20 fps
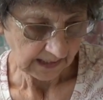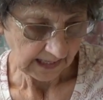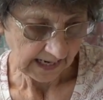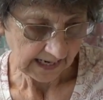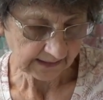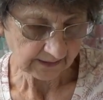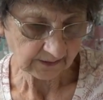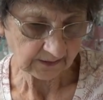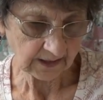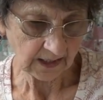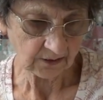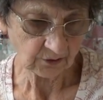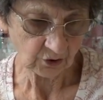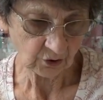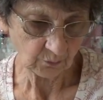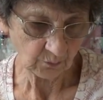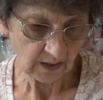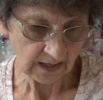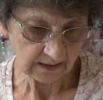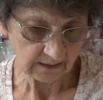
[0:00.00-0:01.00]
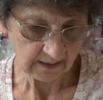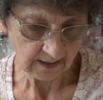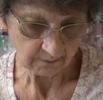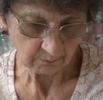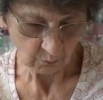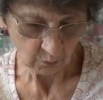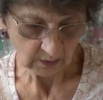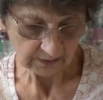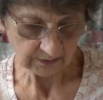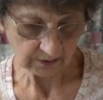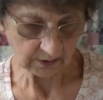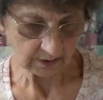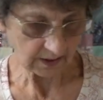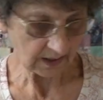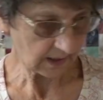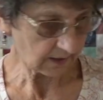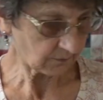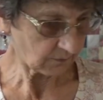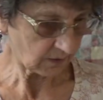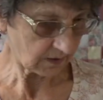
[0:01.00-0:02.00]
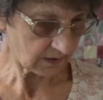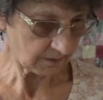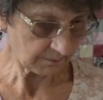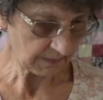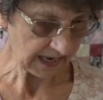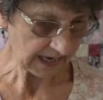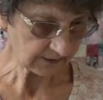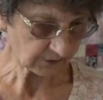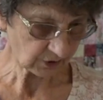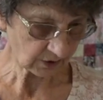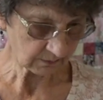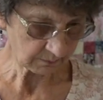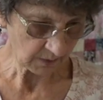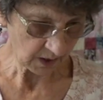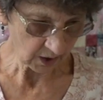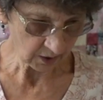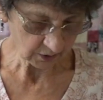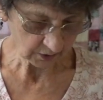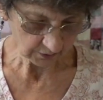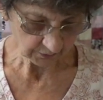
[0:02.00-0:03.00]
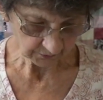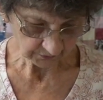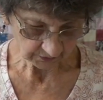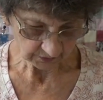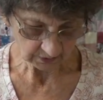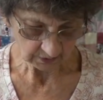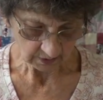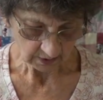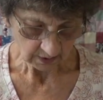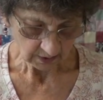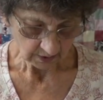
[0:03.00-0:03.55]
accentuate them once again with the magic markers.